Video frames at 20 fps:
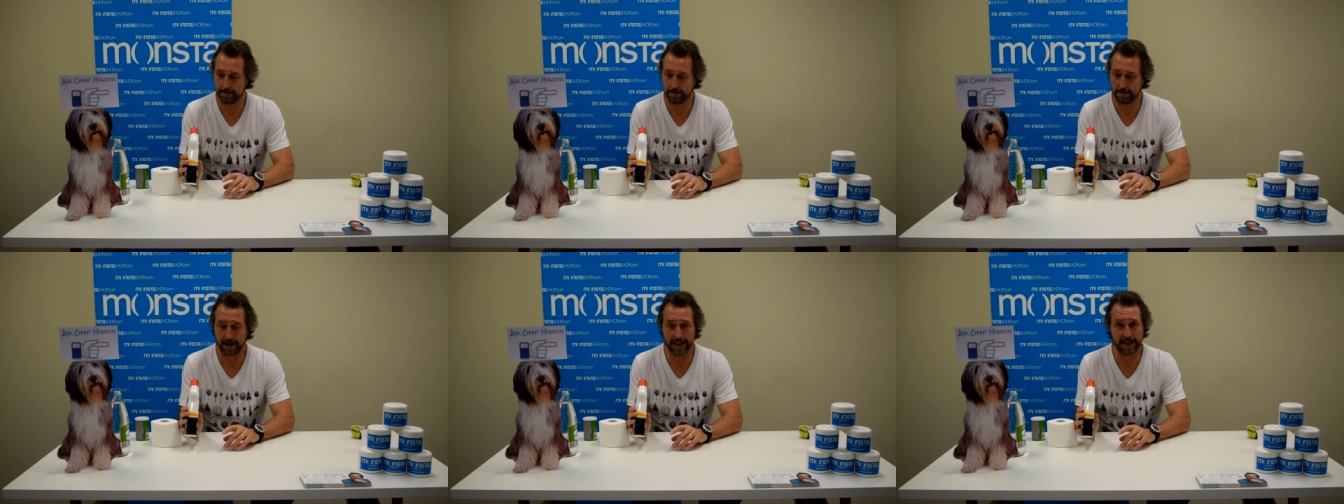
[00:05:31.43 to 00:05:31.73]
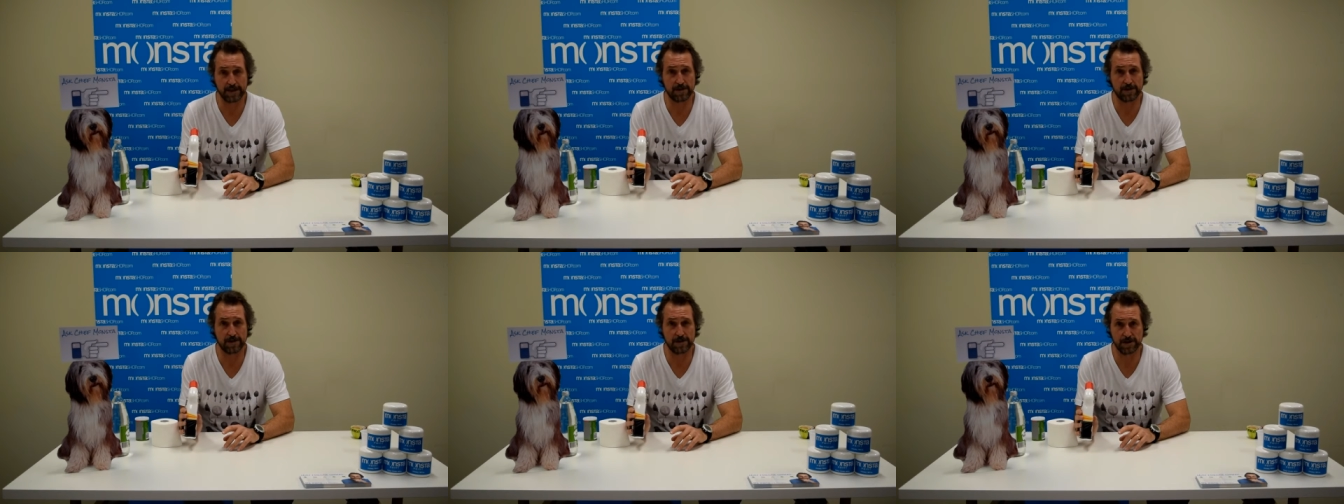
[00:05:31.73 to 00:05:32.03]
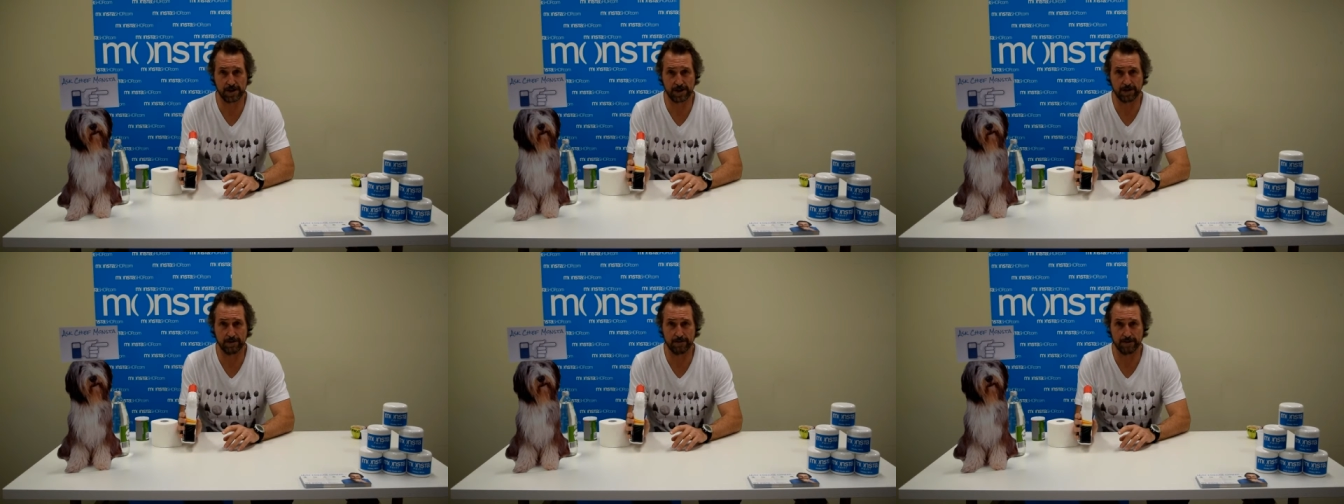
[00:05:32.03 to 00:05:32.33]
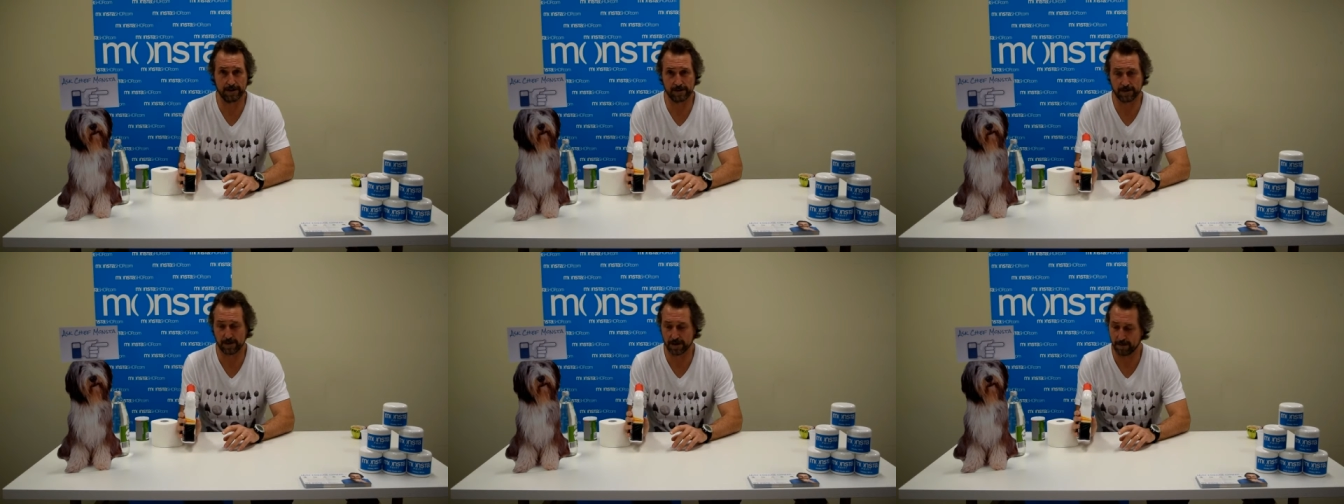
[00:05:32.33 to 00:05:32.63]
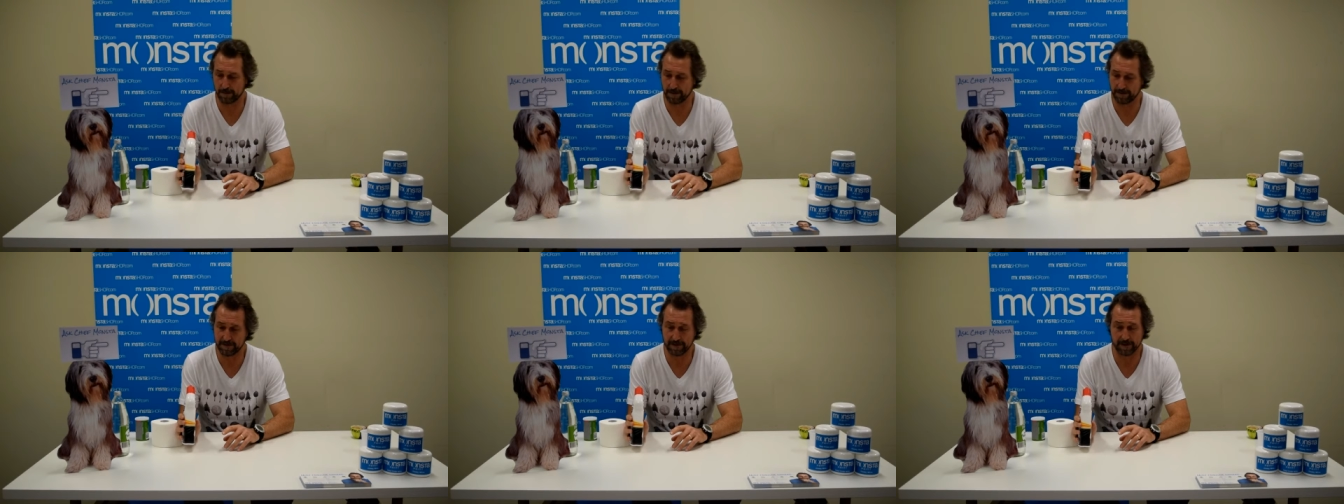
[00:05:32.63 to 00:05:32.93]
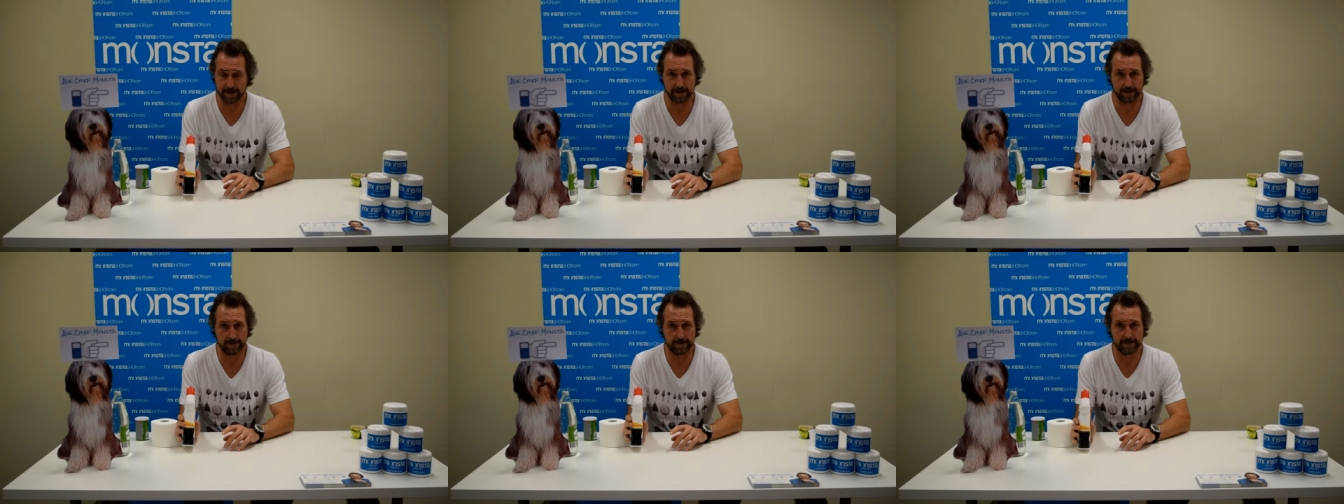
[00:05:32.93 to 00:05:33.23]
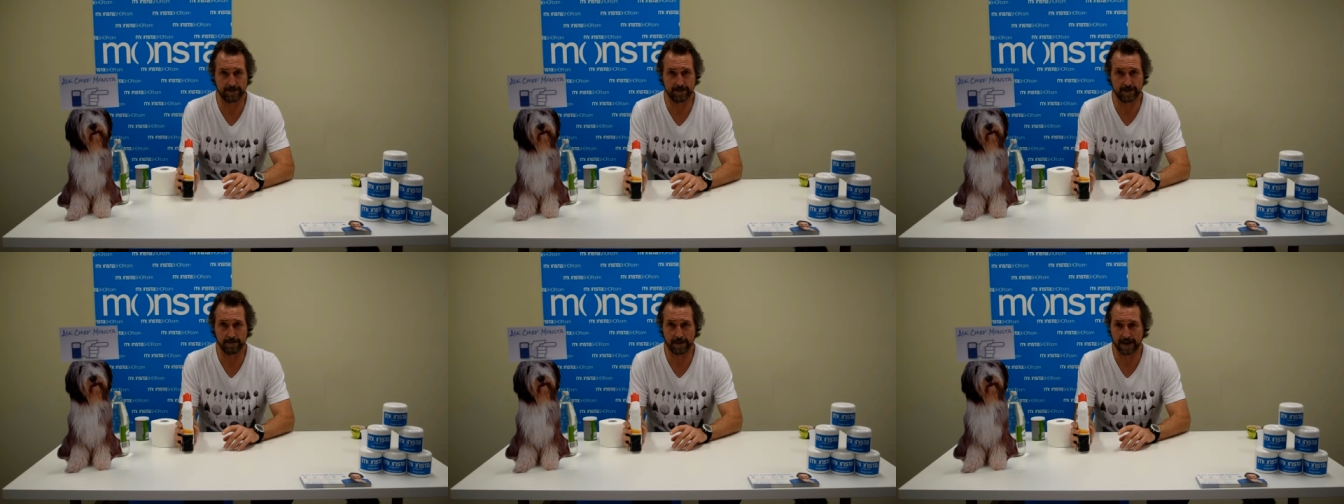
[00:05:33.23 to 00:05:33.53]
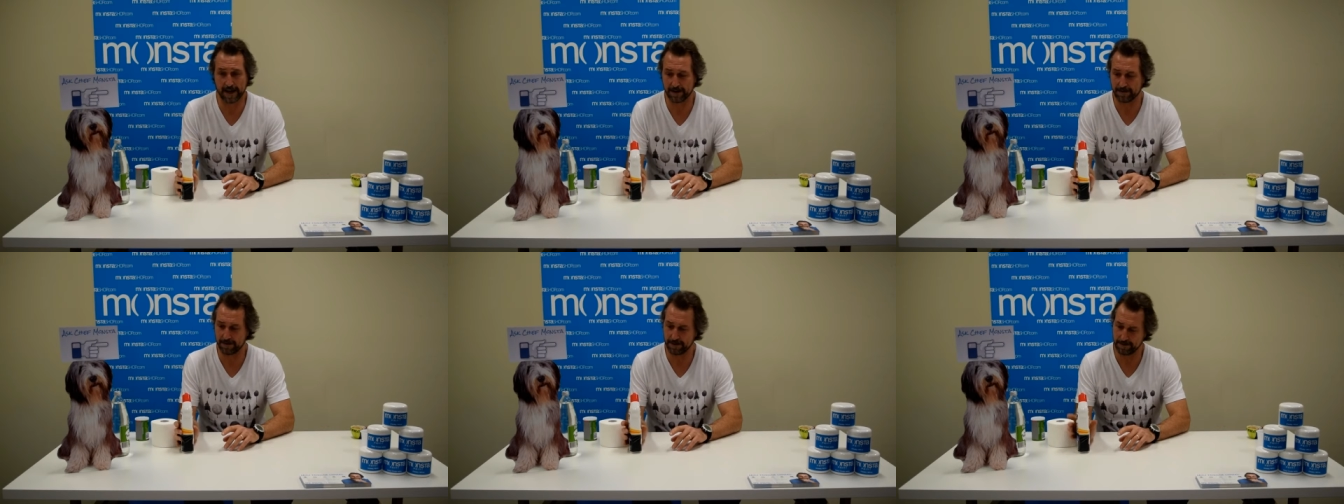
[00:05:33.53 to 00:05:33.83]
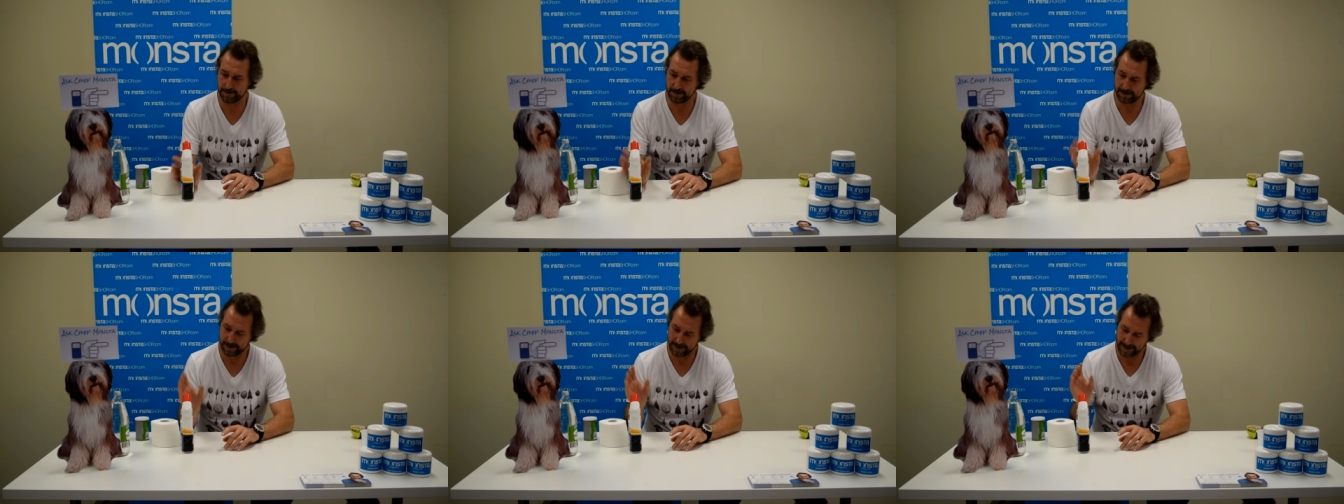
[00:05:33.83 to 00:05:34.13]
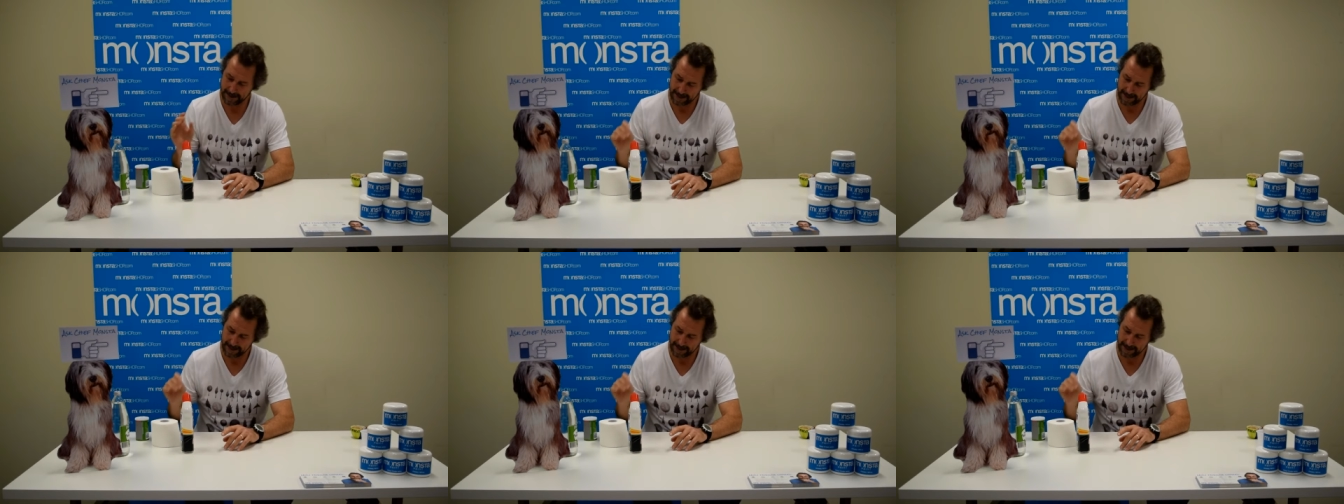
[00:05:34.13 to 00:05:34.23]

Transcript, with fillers: bleach gel that's common for, for bathrooms